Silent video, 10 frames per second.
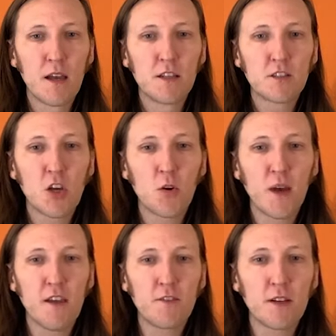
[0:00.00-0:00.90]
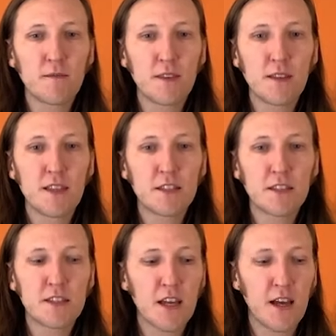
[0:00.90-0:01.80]
So this
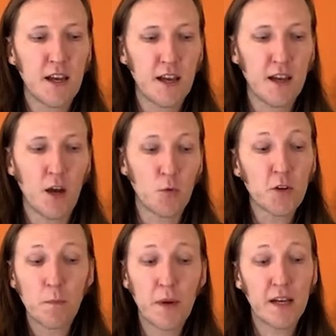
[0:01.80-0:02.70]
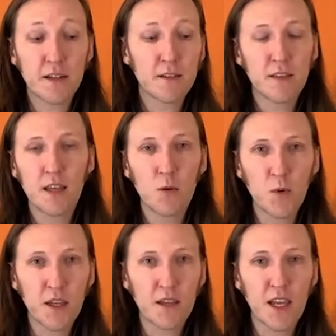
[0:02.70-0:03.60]
is a real bug that
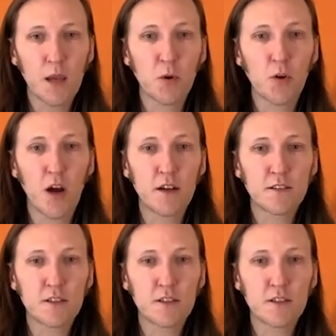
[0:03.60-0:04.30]
we came across.